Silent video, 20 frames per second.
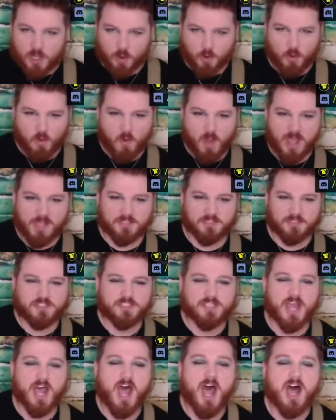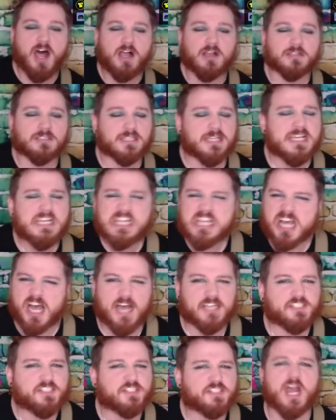one song, a
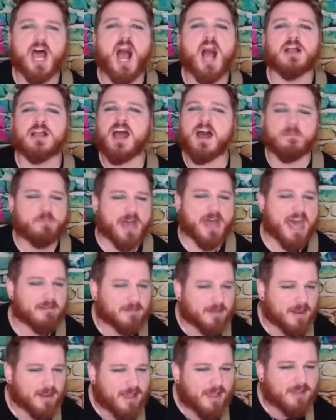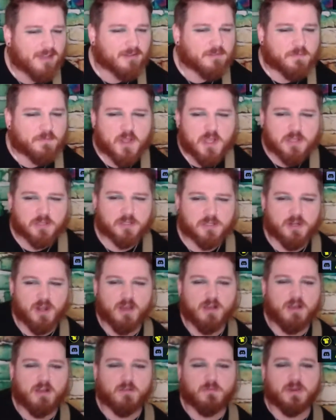song about love,
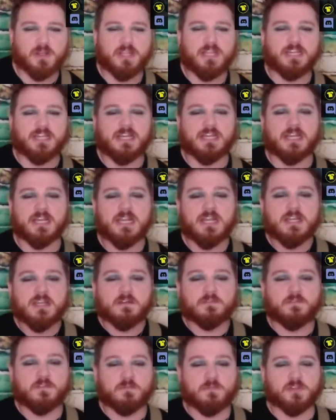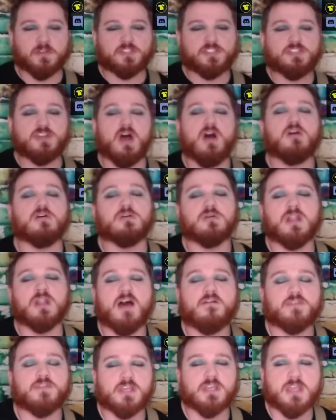glory from the soul
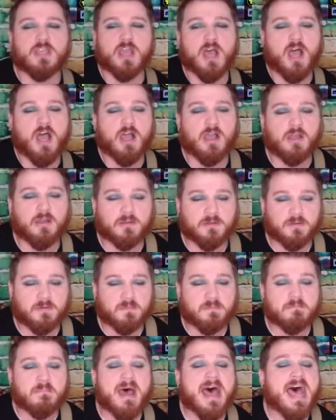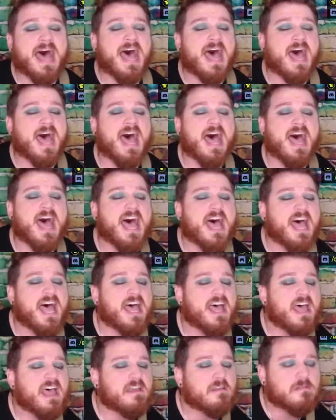of a young
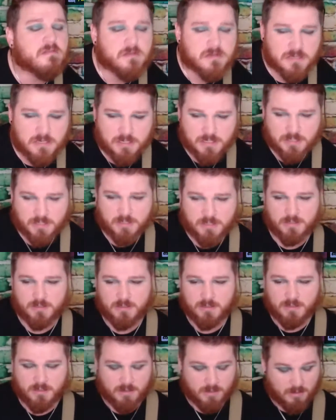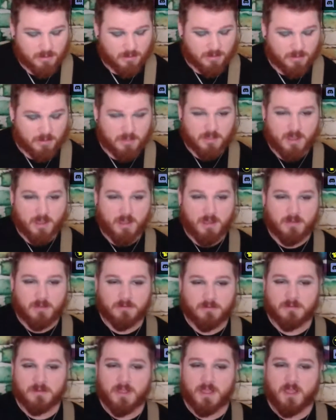man, a
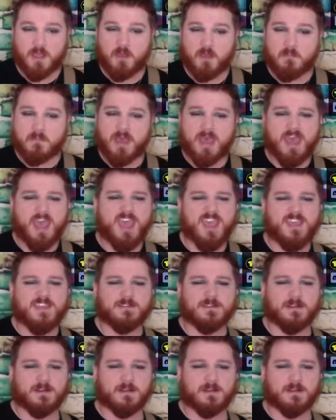young man.